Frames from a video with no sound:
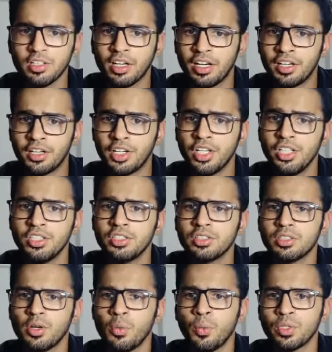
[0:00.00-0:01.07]

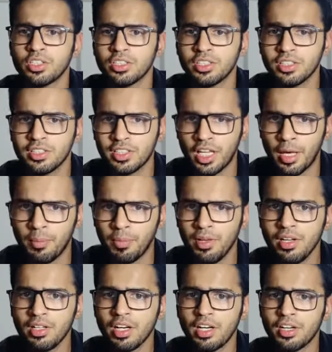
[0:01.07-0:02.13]
Countries which are stable,
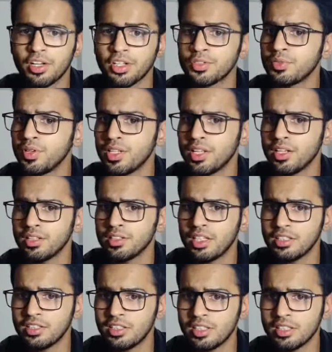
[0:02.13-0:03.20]
countries where there is
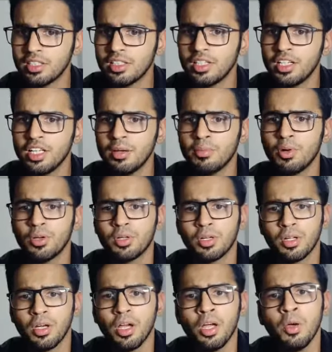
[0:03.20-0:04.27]
uncertainty about
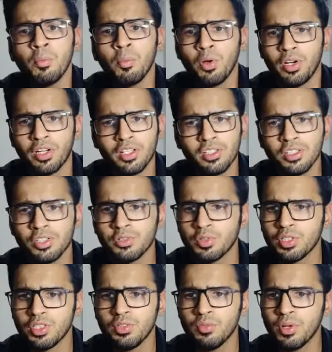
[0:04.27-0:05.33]
political
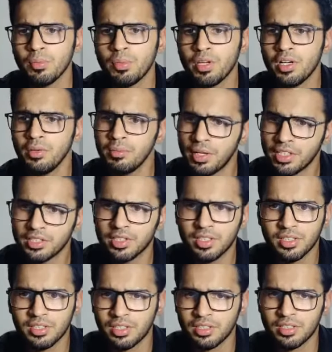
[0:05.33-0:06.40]
situation will be a major
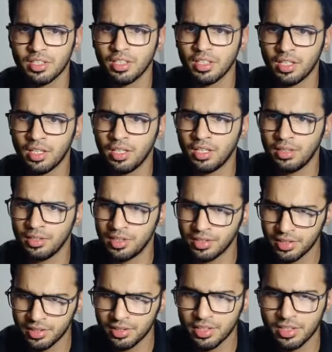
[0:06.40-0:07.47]

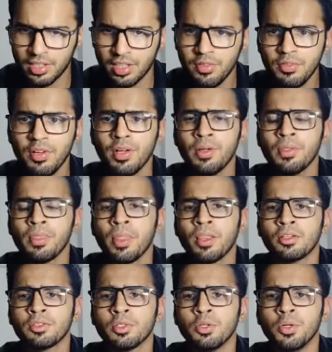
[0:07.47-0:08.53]
disincentive.
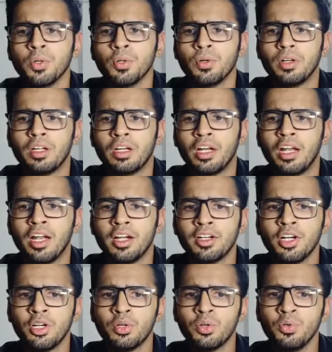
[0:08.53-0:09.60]
So
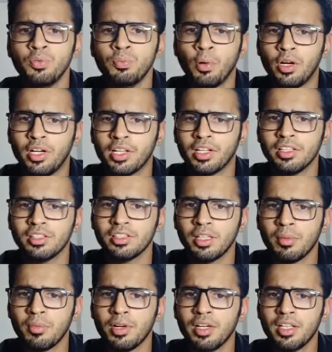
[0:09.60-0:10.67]
related to political
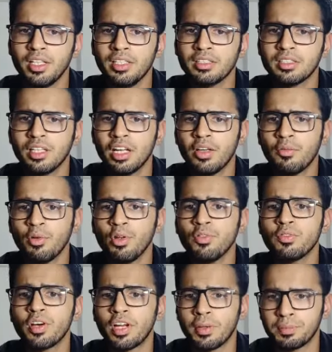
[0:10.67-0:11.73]
stability is the level of
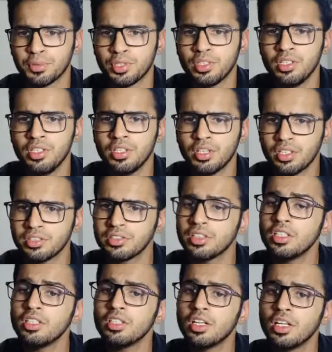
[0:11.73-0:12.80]
corruption and trust
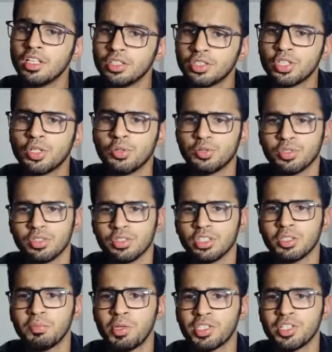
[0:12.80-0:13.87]
in institutions,
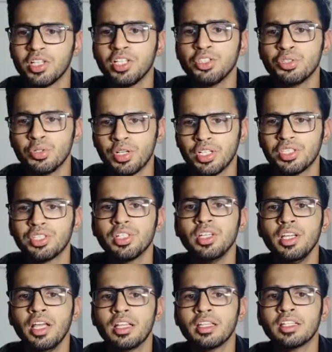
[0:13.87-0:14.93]
especially judiciary
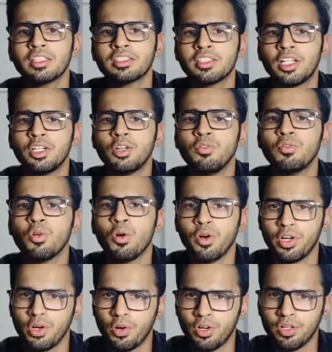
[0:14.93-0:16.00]
and the extent of law
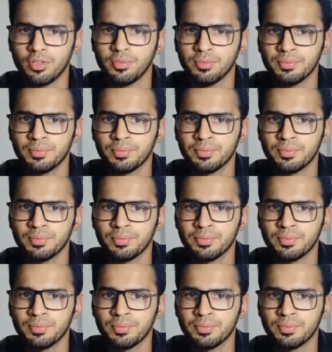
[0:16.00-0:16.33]
and order.